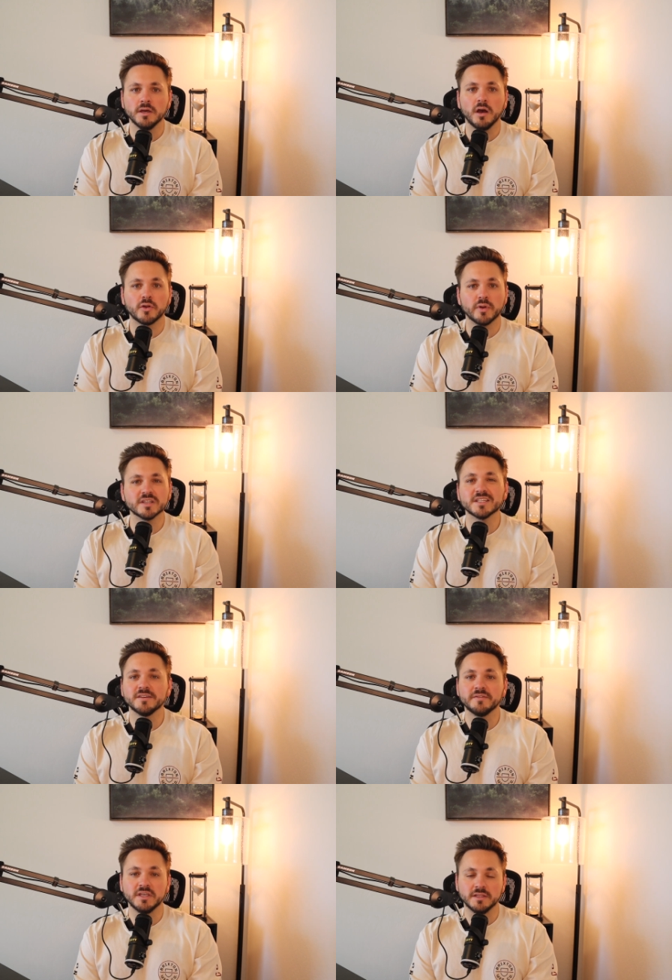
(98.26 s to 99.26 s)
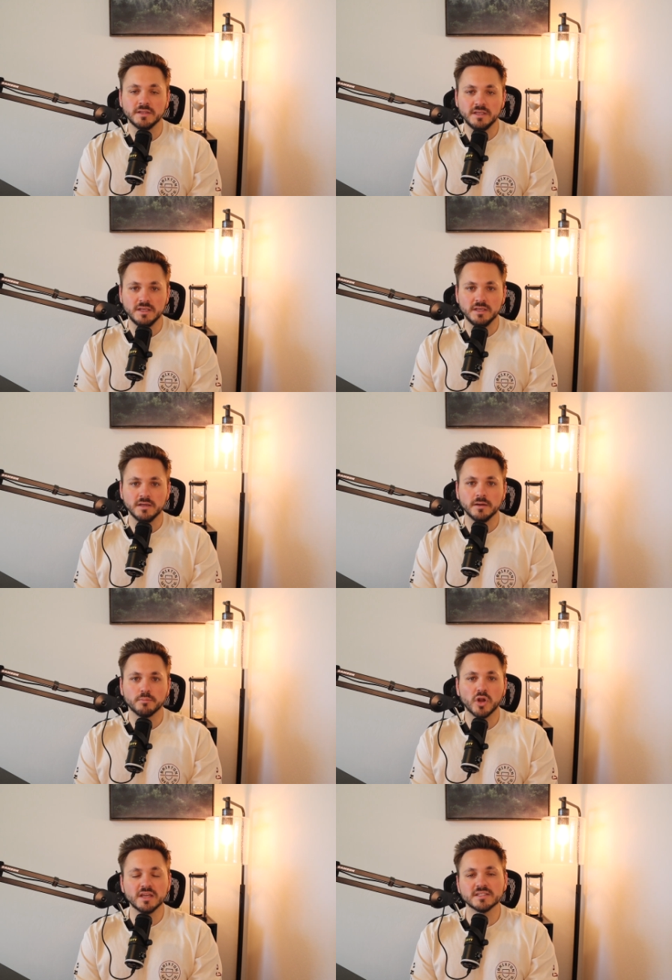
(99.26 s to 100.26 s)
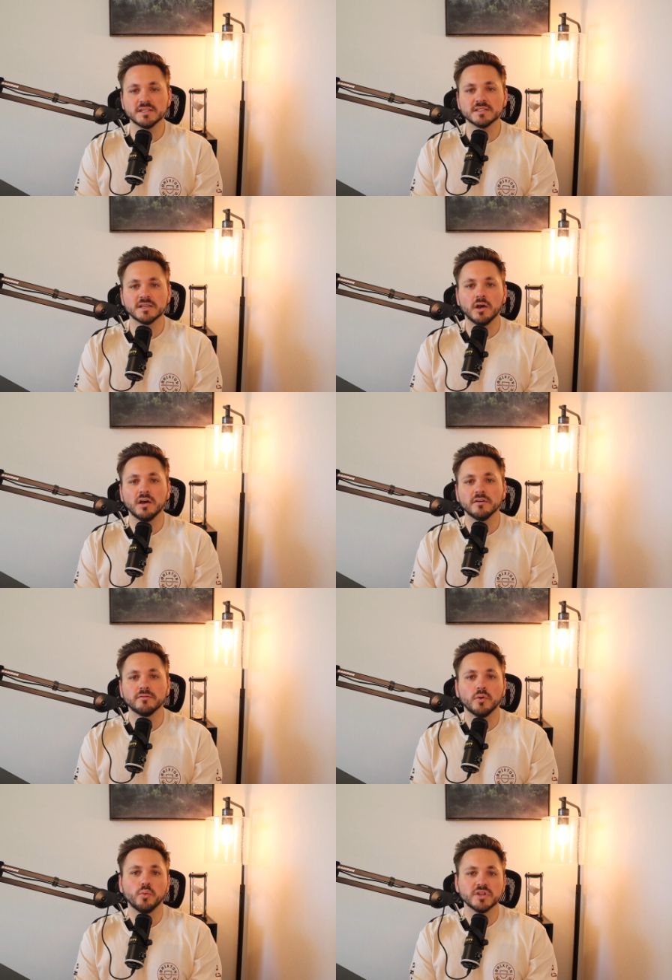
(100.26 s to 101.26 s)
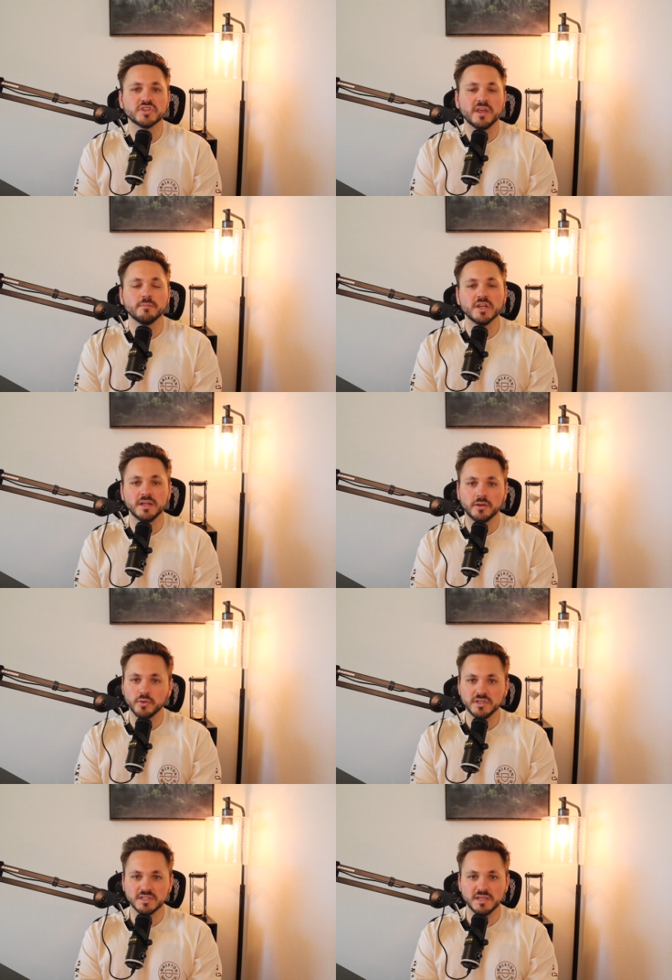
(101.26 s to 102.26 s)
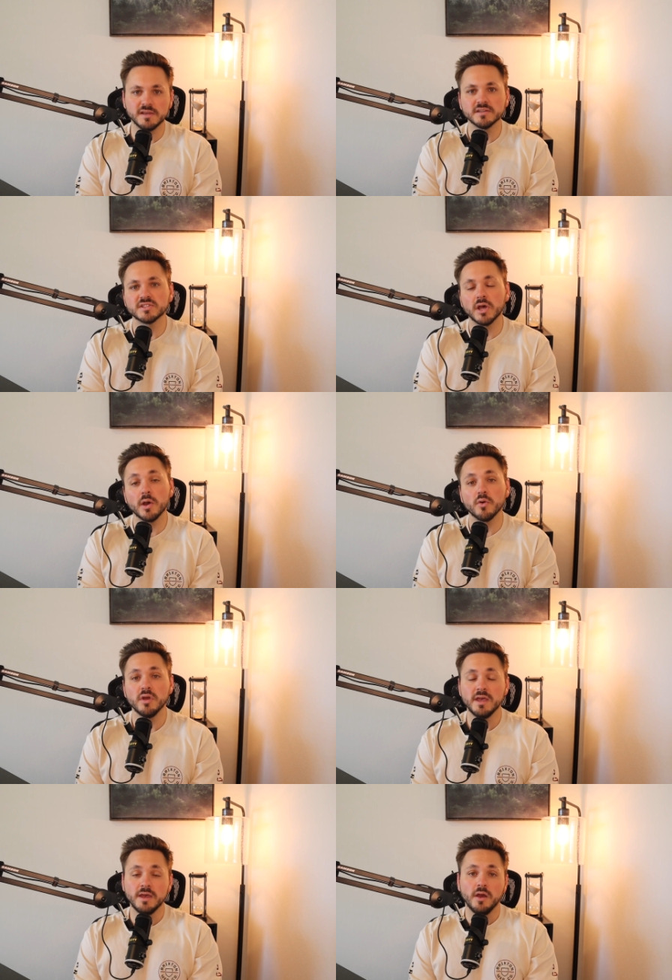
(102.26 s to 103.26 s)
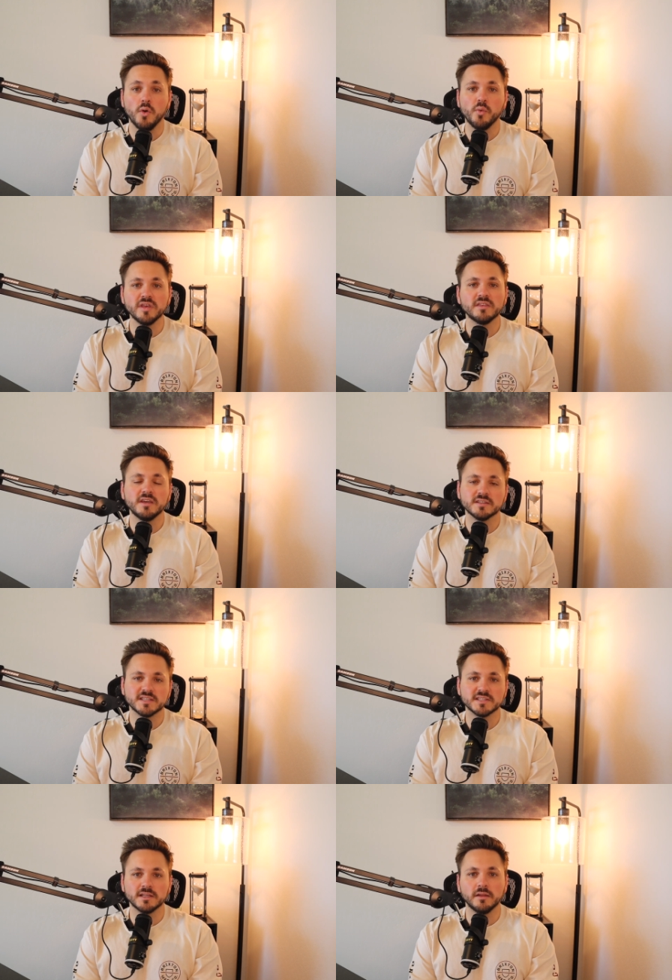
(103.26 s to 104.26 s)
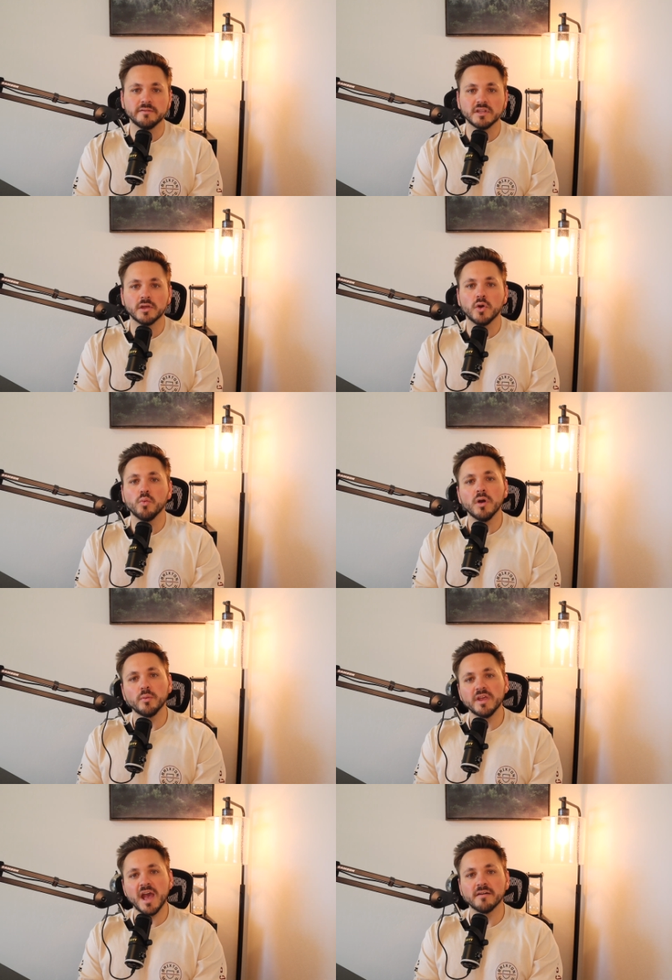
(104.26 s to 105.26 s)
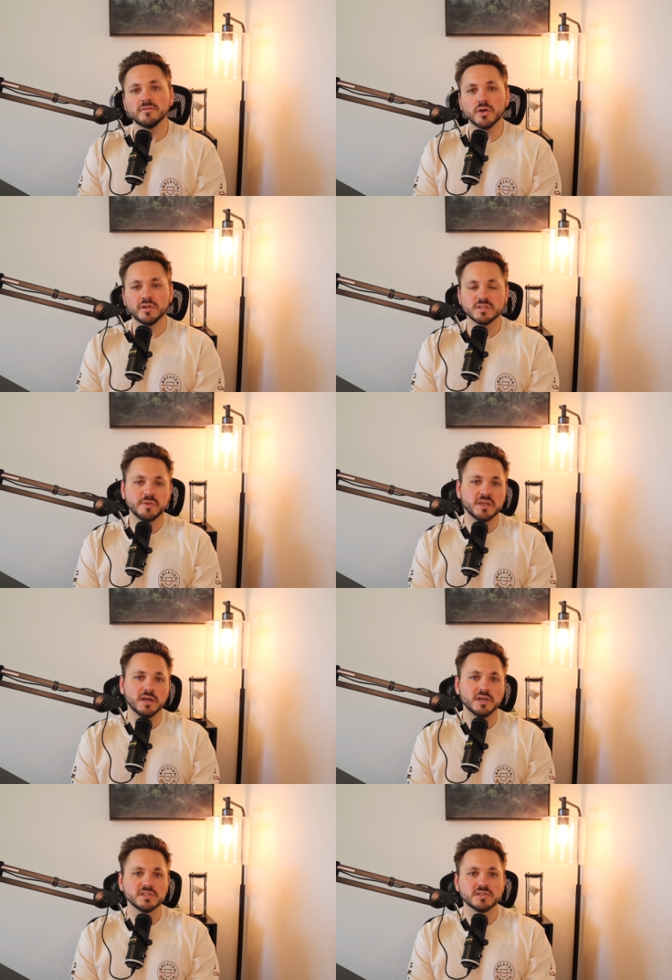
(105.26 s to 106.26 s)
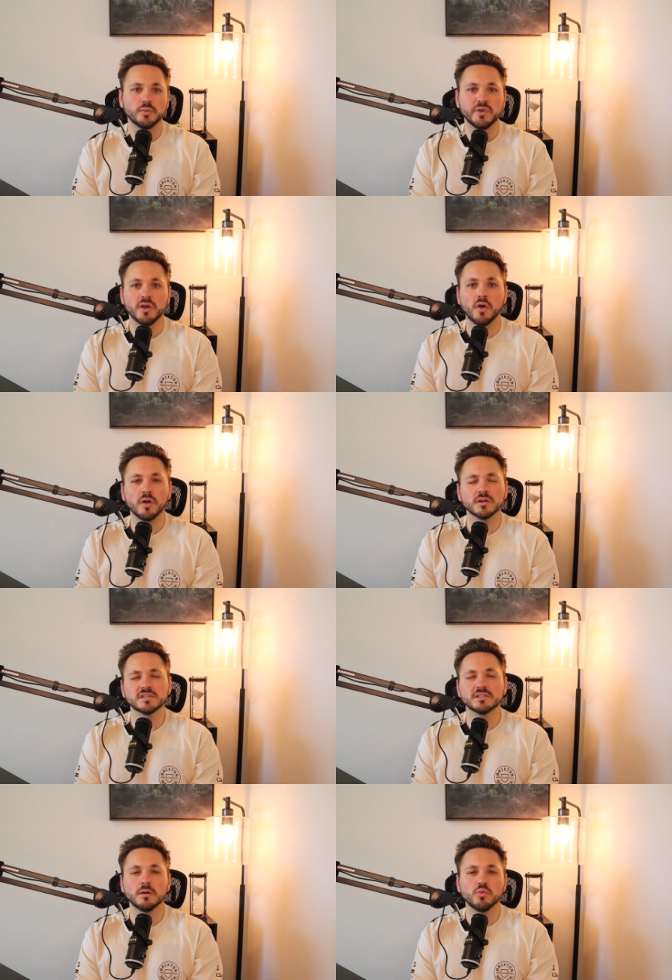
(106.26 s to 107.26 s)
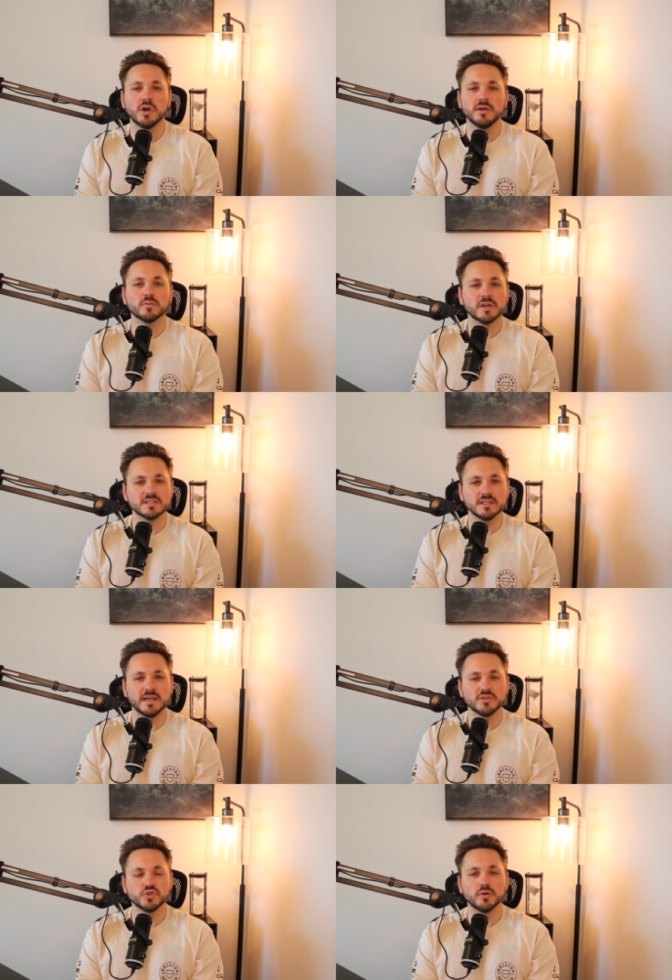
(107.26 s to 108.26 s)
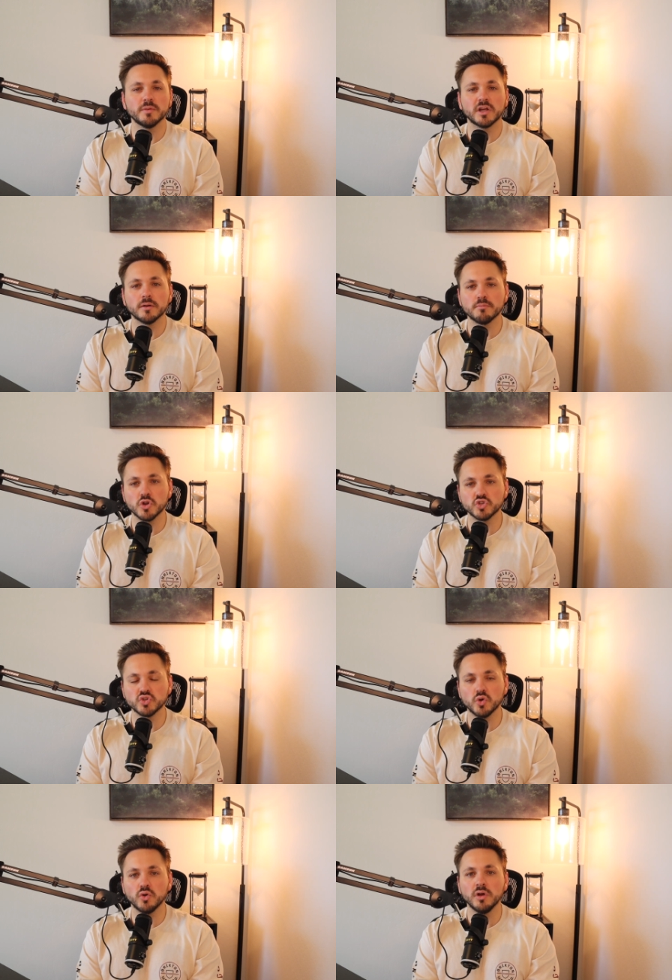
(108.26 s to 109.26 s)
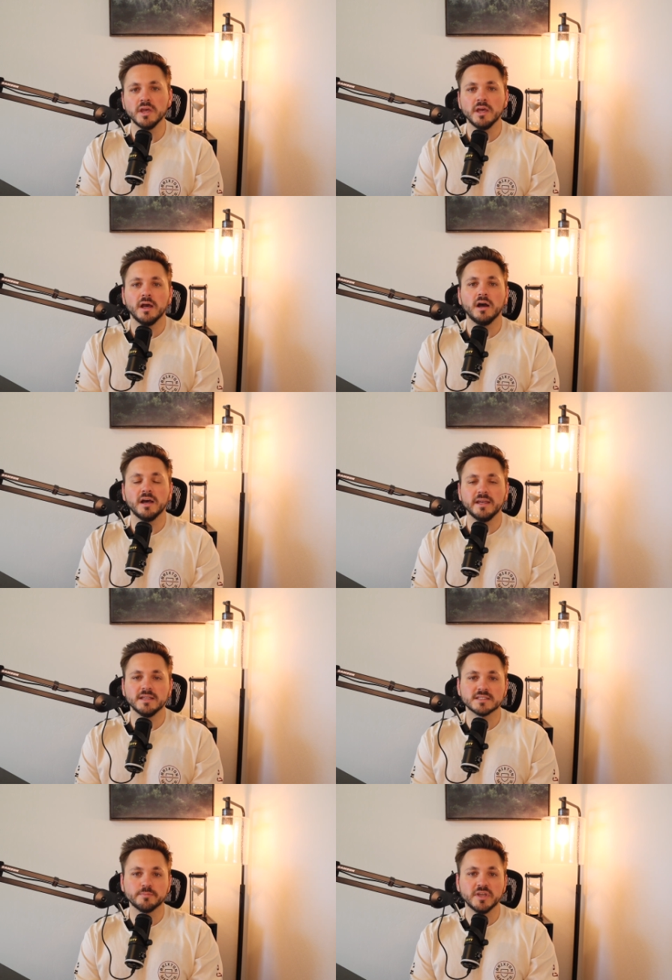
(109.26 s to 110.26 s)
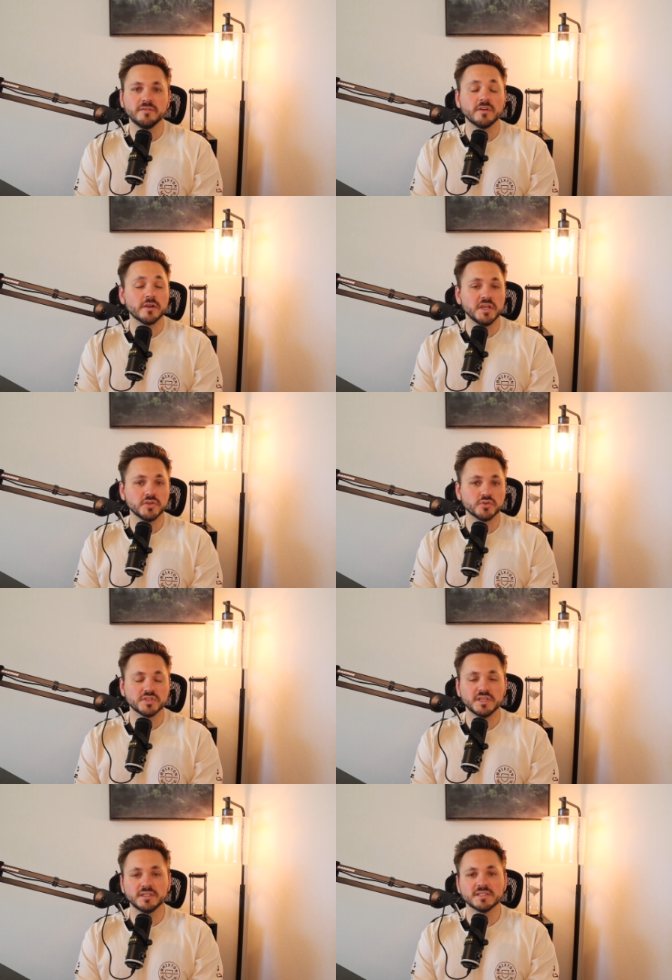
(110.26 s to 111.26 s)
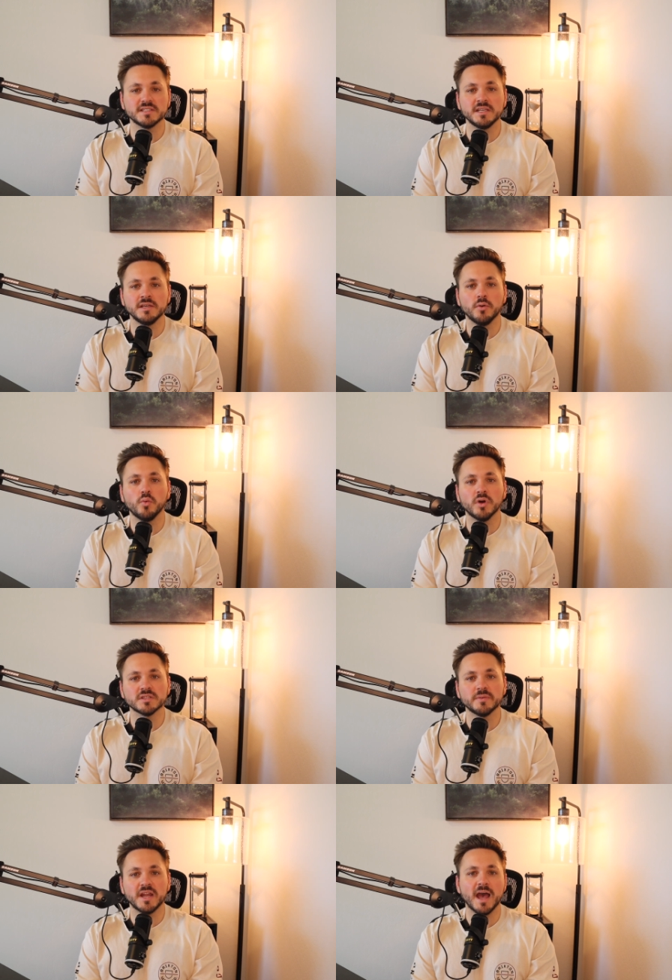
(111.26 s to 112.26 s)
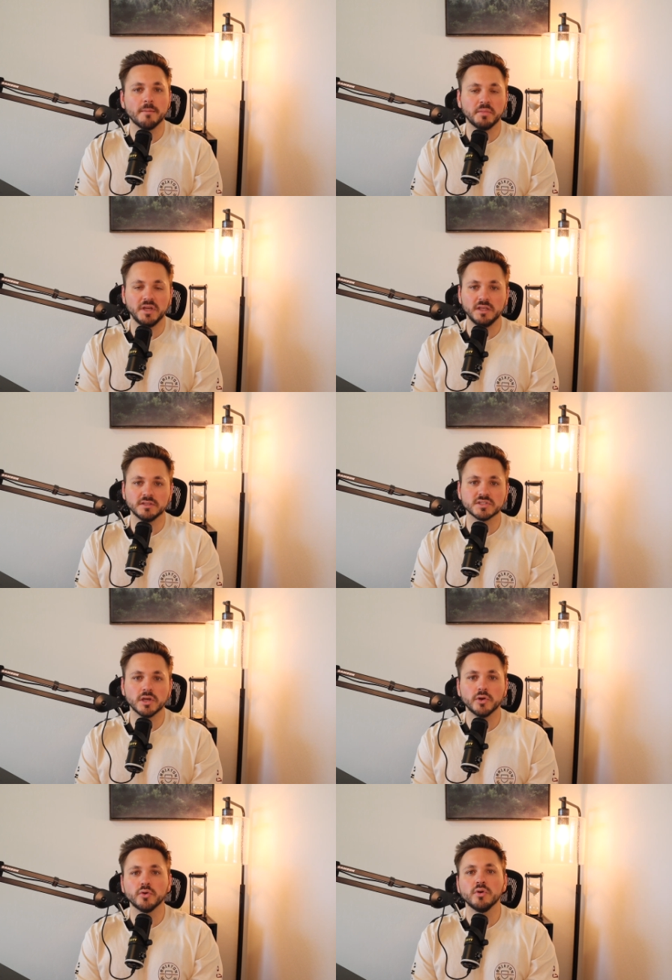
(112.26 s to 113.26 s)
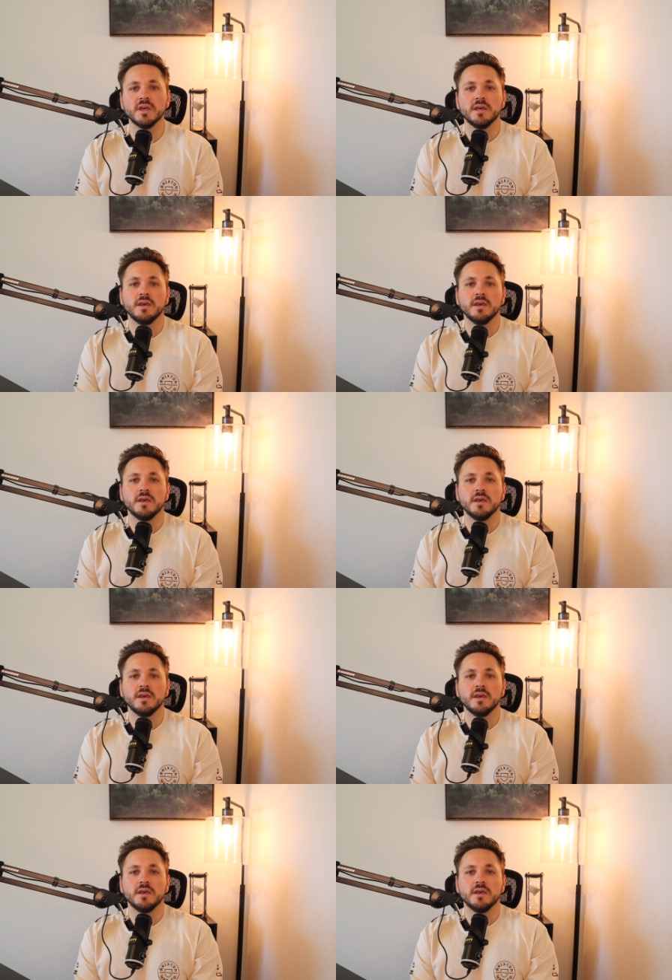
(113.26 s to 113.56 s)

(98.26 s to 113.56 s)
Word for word: aggressive in the prices of which they've been increasing. So with the assisted living though, what we have noticed, because we are somewhat residential but commercial, it's been very interesting to see what's been happening. So